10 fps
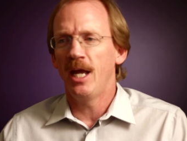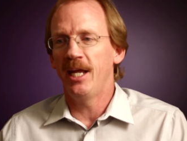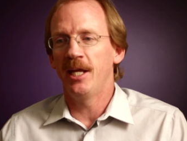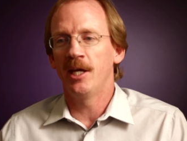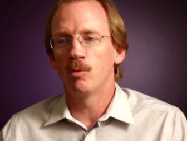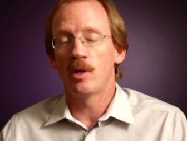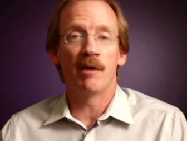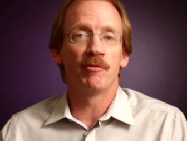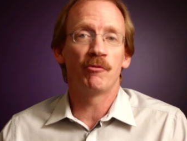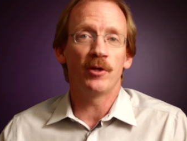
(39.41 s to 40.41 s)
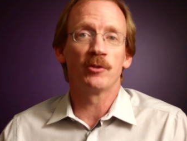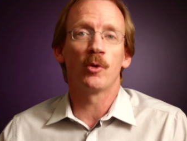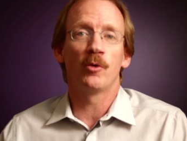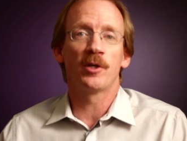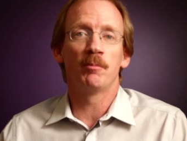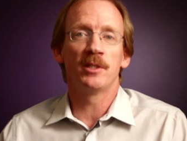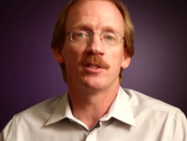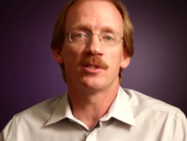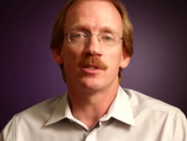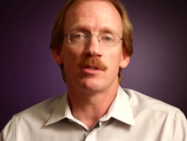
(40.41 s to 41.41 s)
And we're having fun growing our
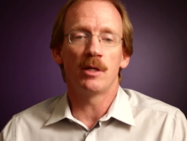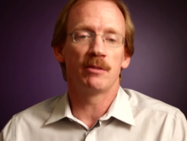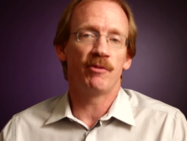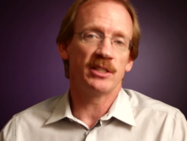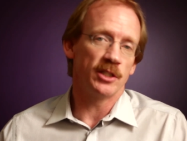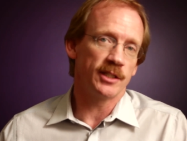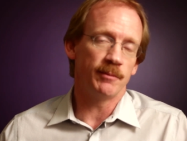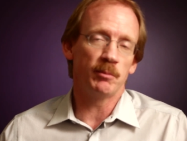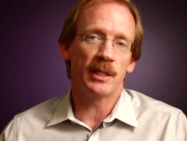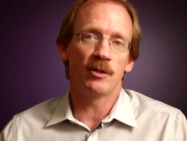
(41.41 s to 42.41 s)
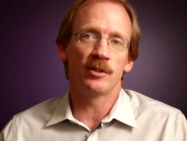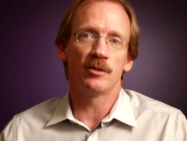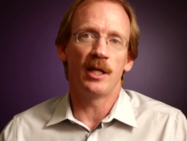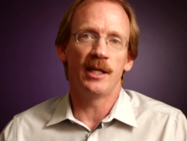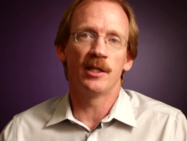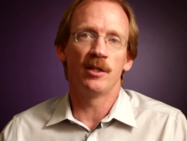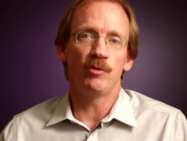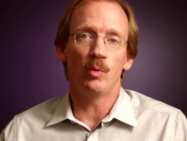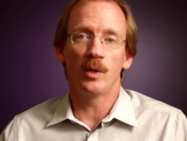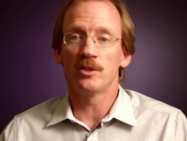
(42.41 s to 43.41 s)
businesses. So I invite you to come down and, and
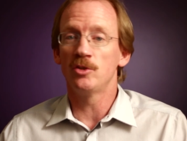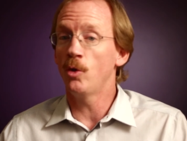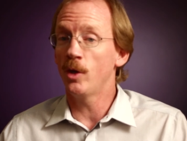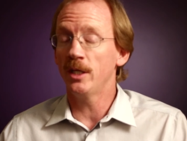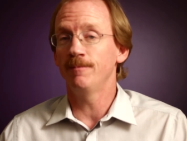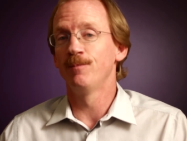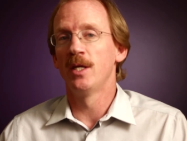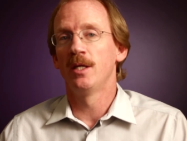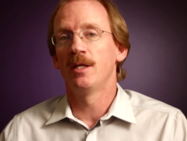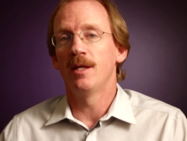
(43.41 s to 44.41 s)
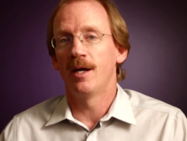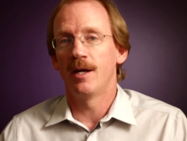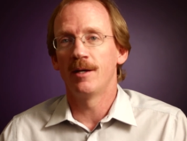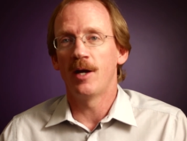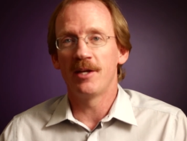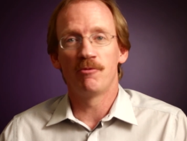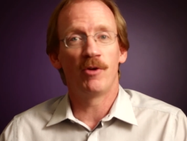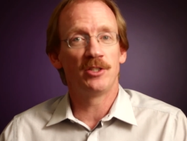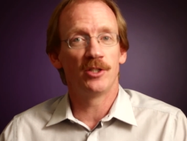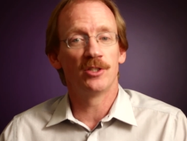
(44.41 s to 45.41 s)
if you want to join, uh, I
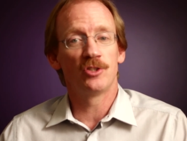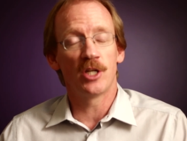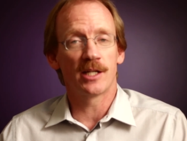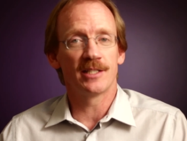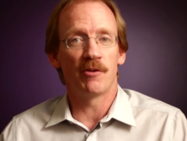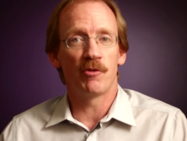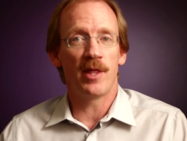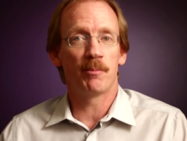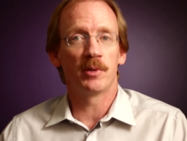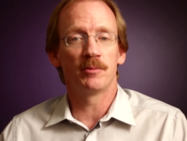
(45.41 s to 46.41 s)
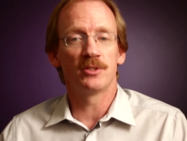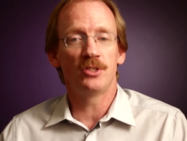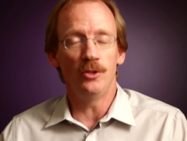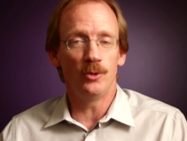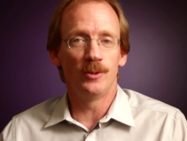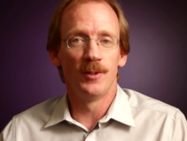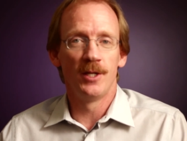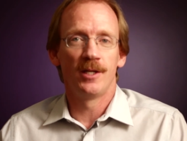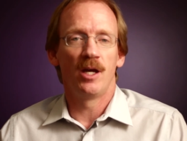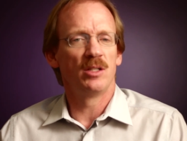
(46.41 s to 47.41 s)
invite you to check us out for that purpose too
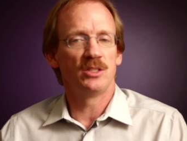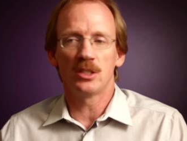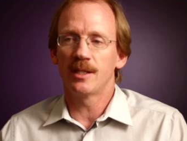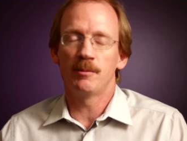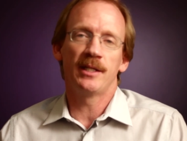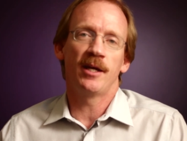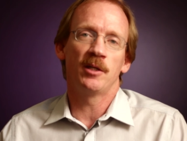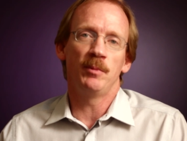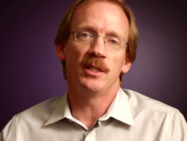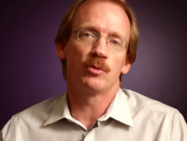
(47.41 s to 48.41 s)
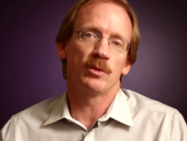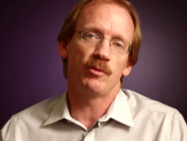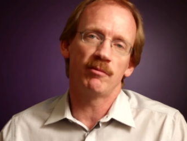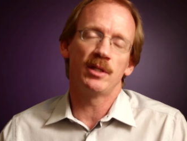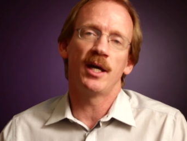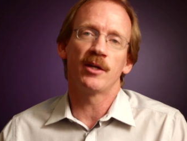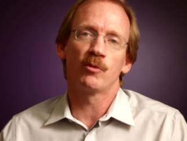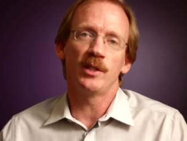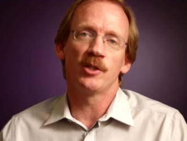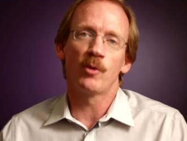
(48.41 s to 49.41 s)
just come on down and meet us. We have a lot
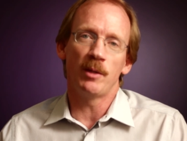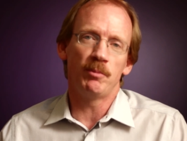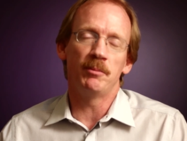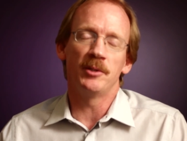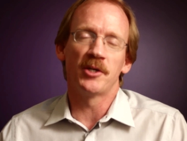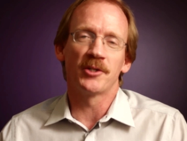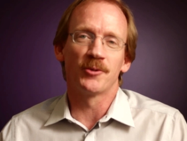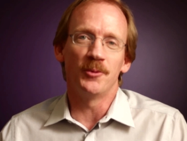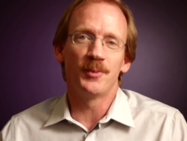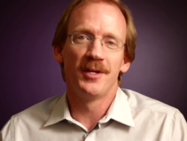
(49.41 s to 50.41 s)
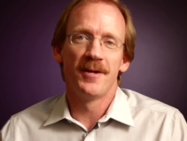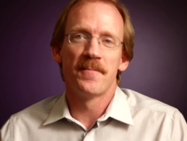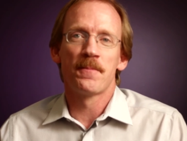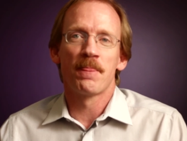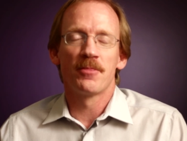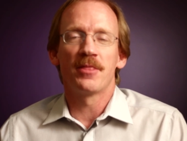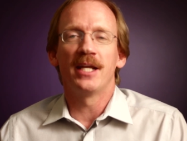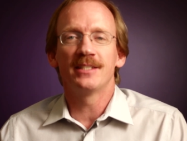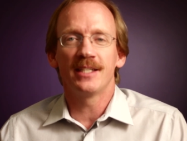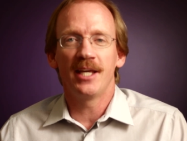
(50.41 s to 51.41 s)
of really great people in our group.
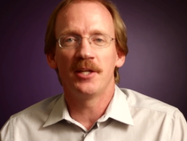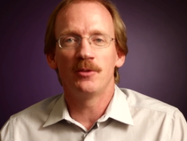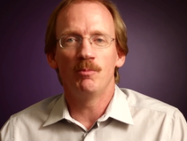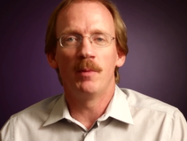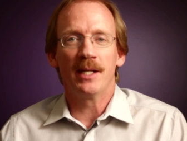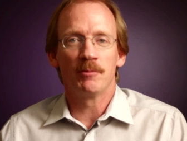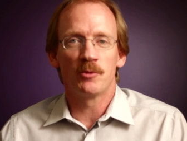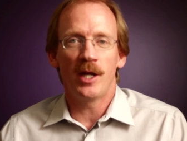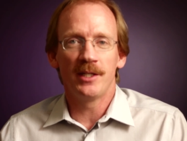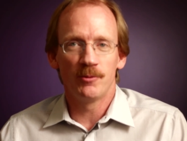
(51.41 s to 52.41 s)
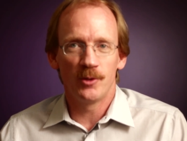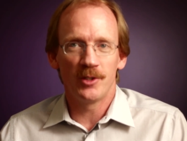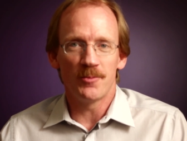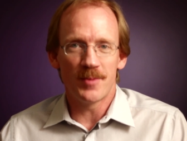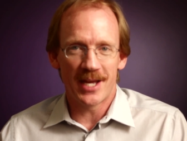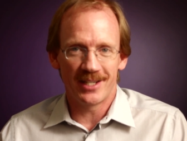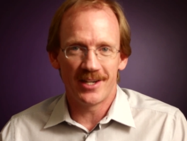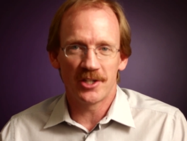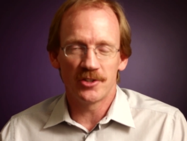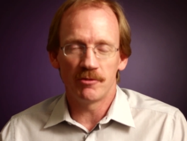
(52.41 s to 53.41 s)
Thanks again. My name is Rodney Ruge, back
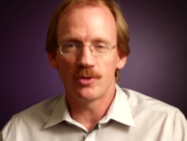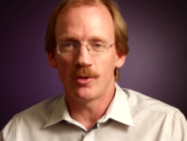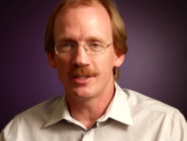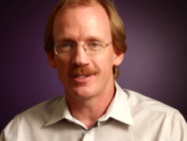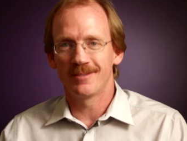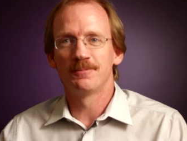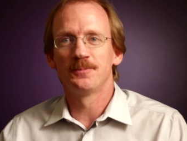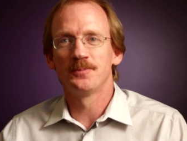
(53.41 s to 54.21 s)
in Action of Torrance.